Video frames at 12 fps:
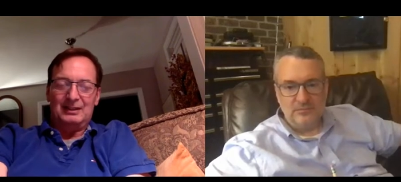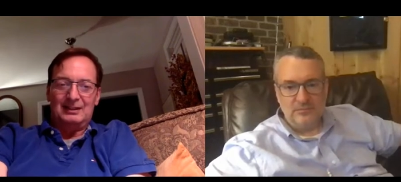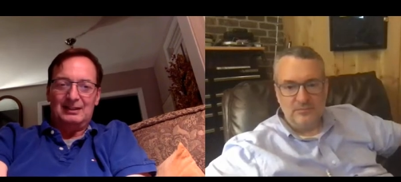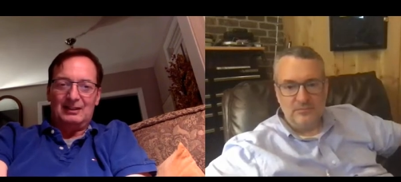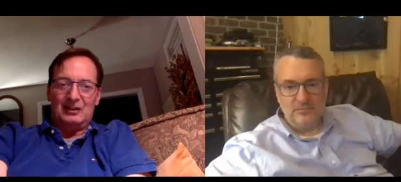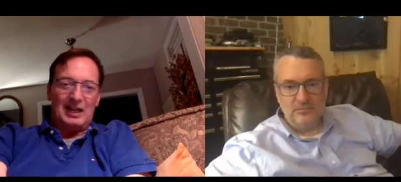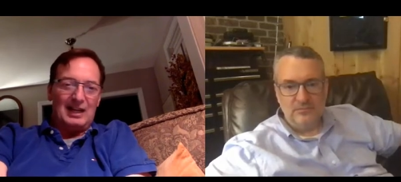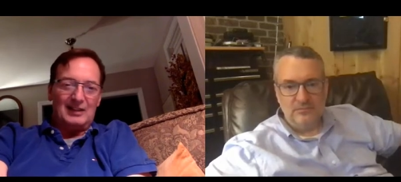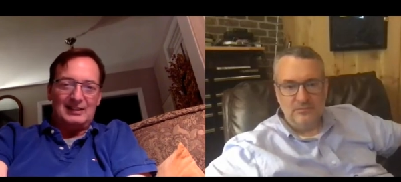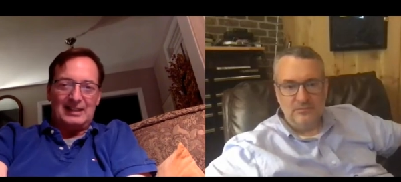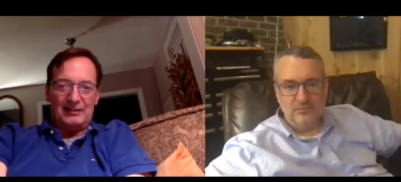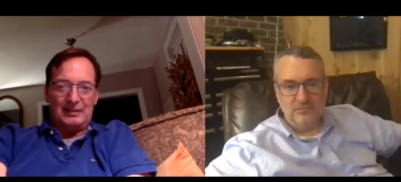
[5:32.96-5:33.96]
Speaker 1: clouds
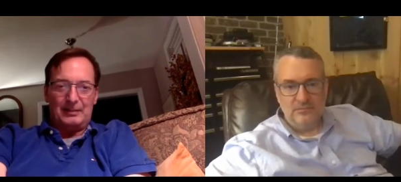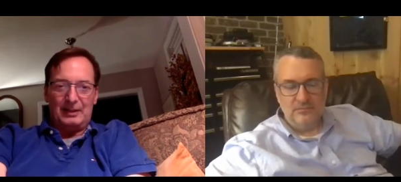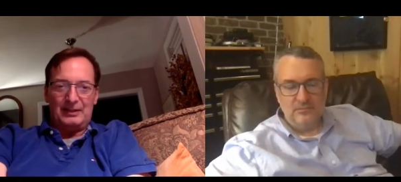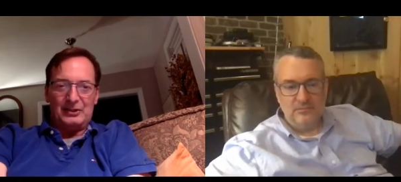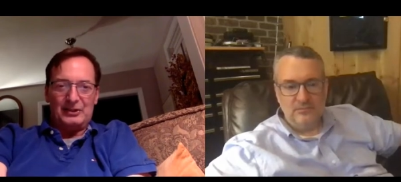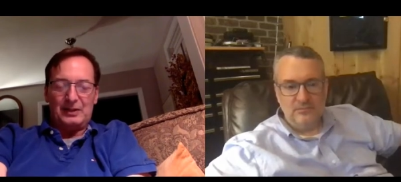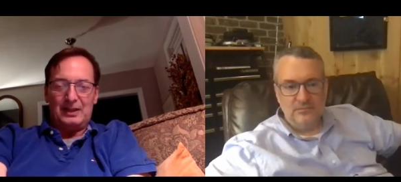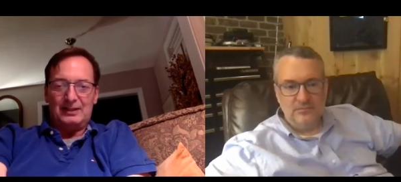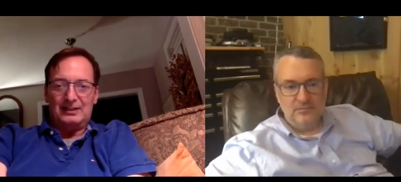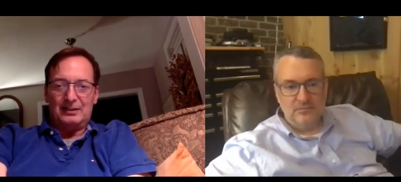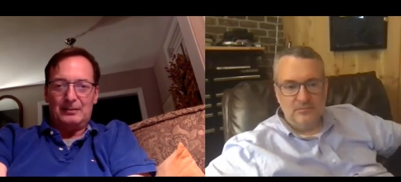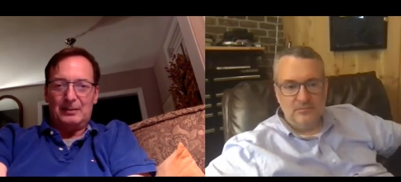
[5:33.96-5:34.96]
have to be just right.
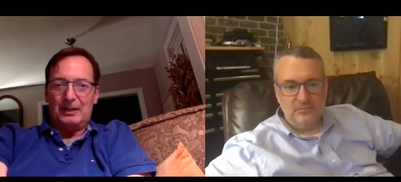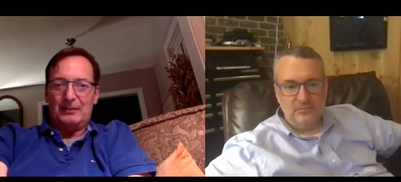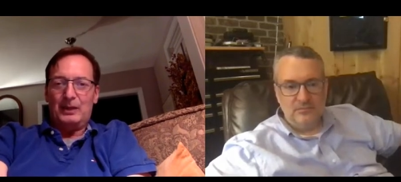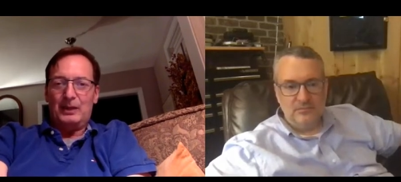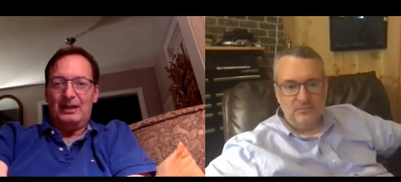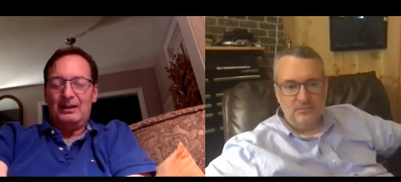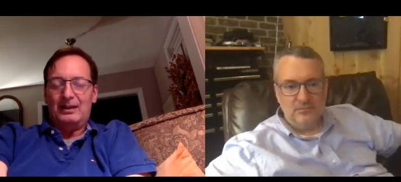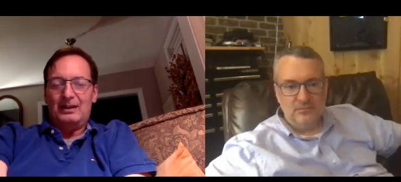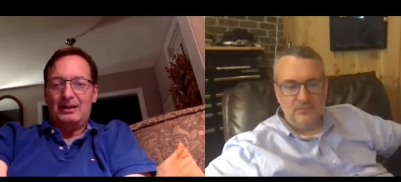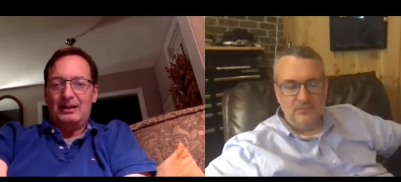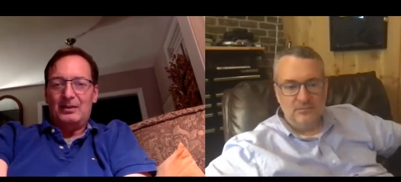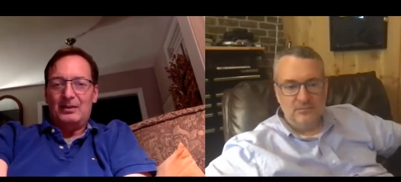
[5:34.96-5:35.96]
So, but we,
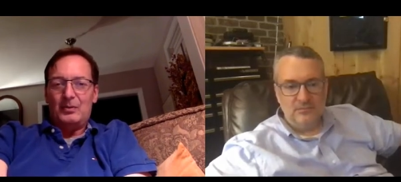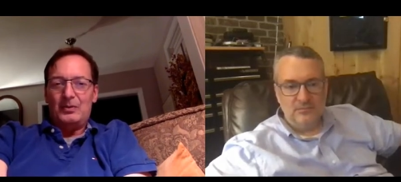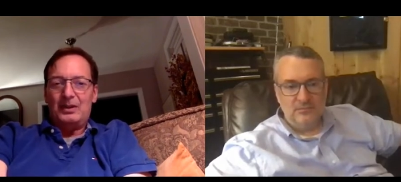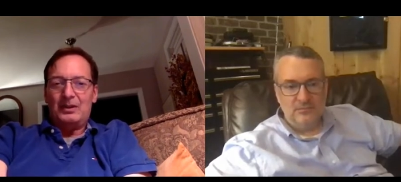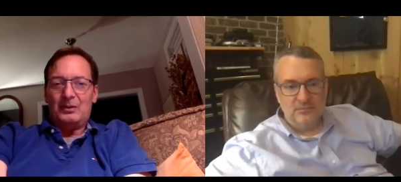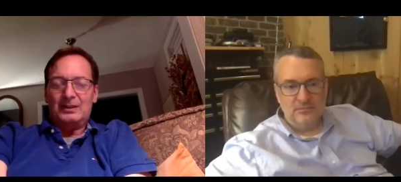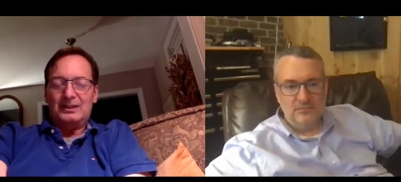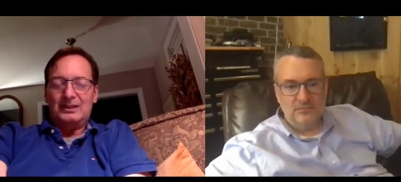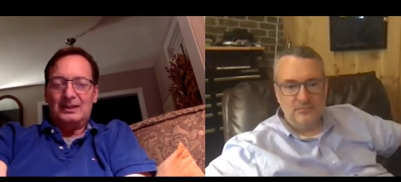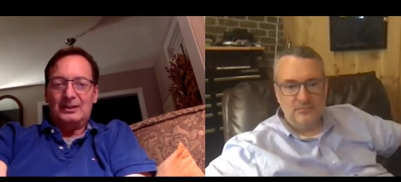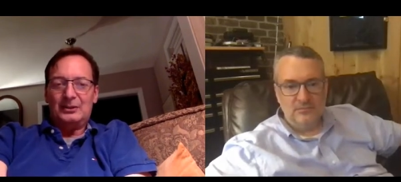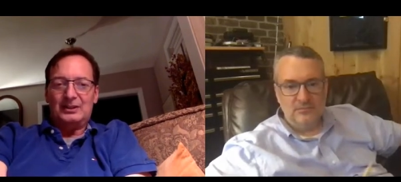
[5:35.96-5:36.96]
you know, what's
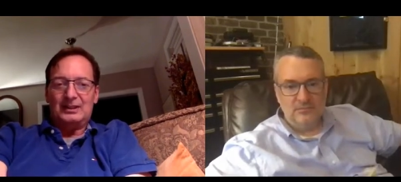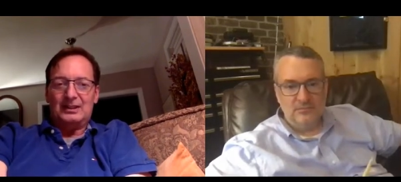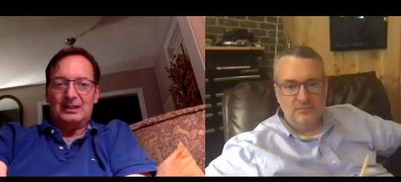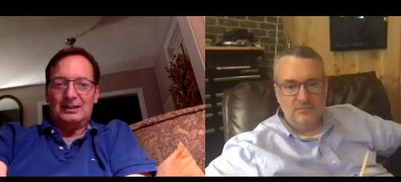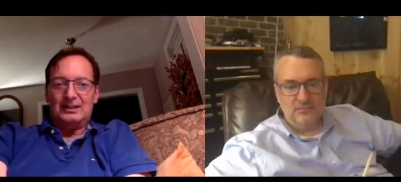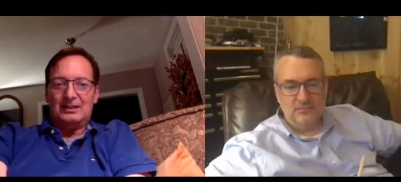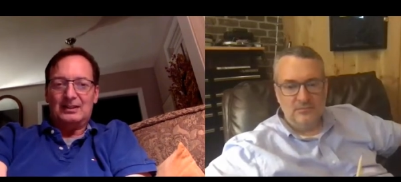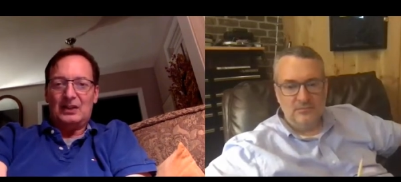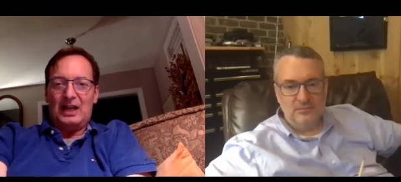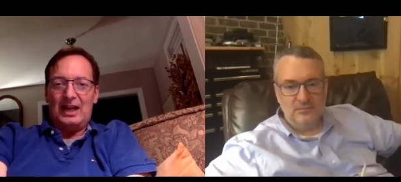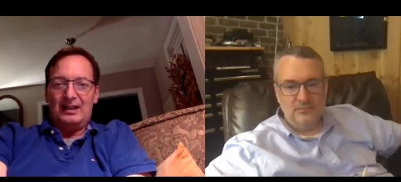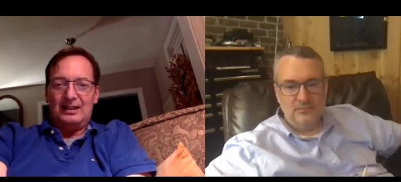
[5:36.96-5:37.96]
interesting is the
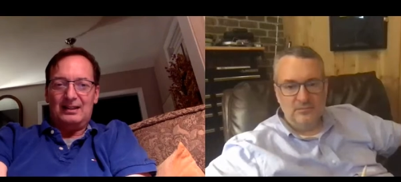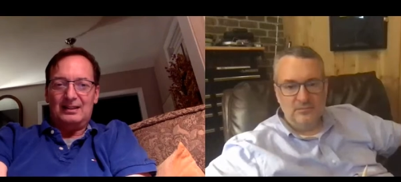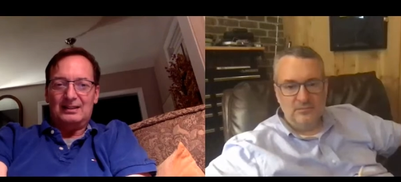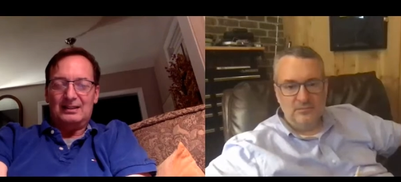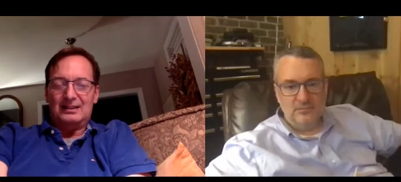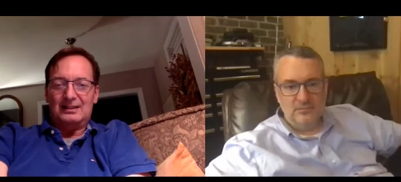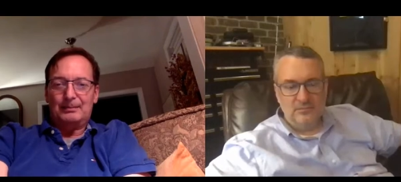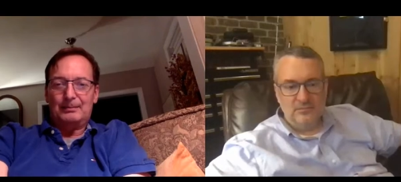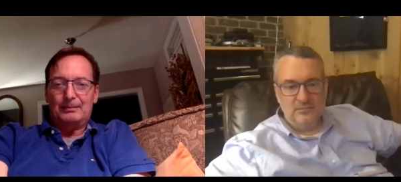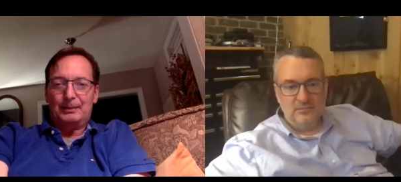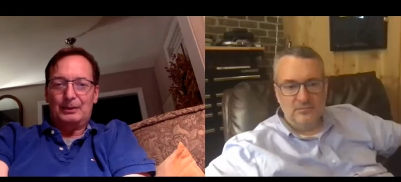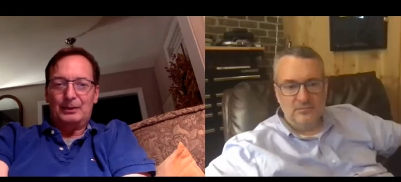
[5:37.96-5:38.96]
light is this
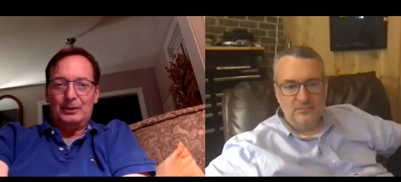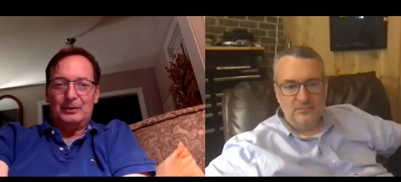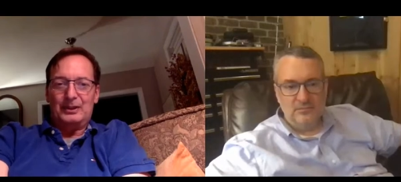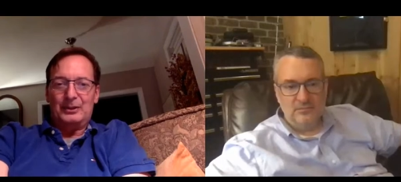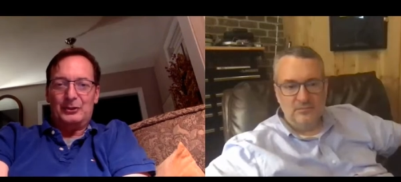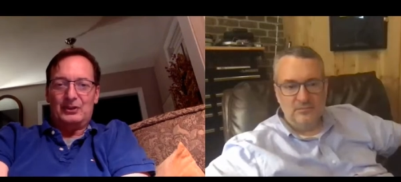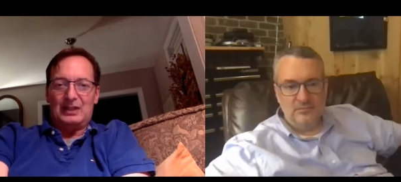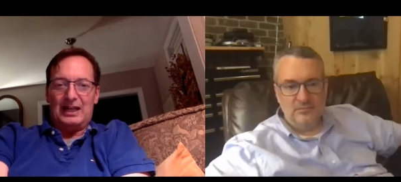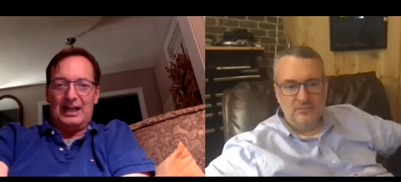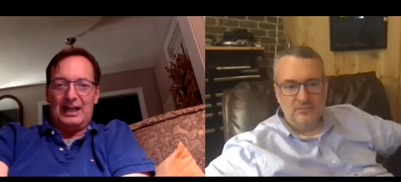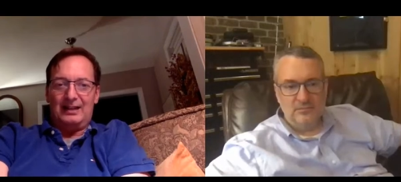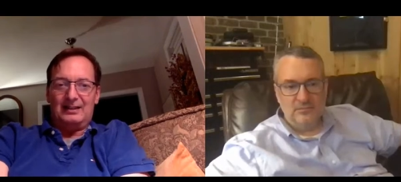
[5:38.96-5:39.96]
bluish
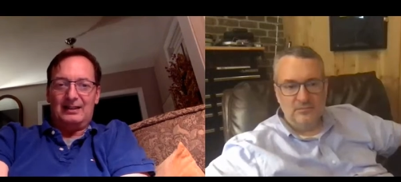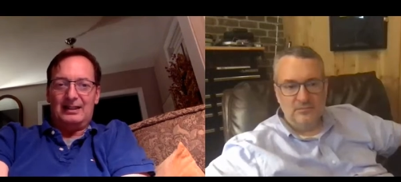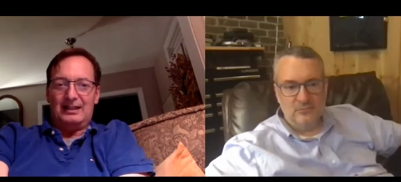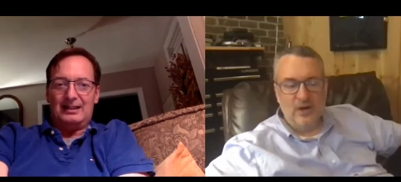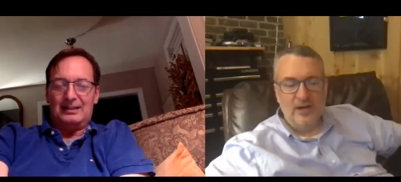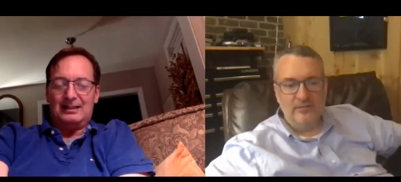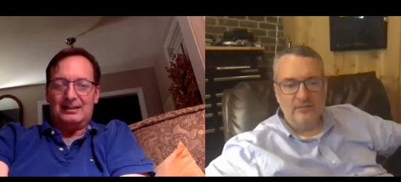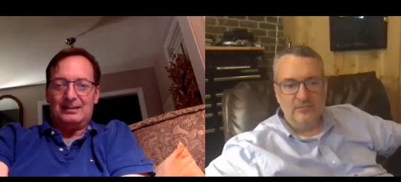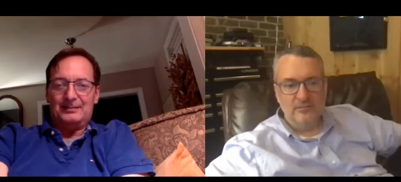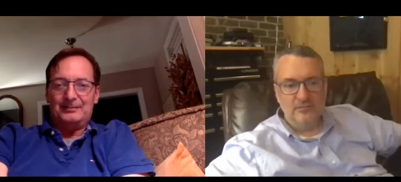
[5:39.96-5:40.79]
light that right.